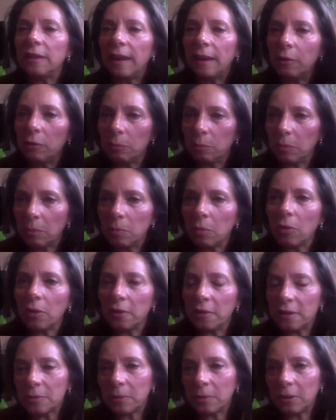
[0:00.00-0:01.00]
They could be
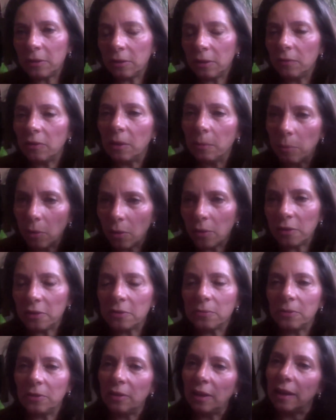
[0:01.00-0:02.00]
born in Sweden. If they're born in
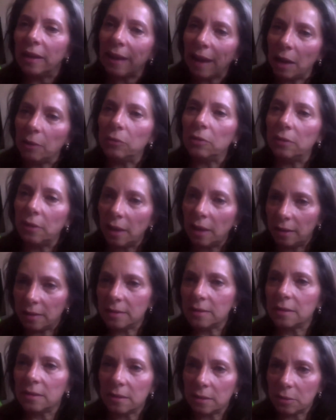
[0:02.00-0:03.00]
Sweden, they're counted
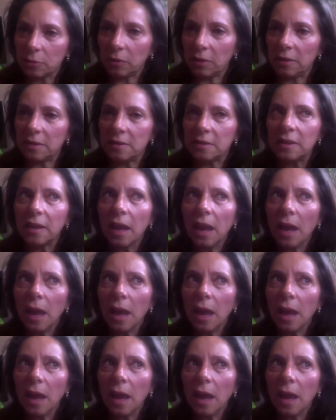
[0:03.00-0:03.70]
as Swedes.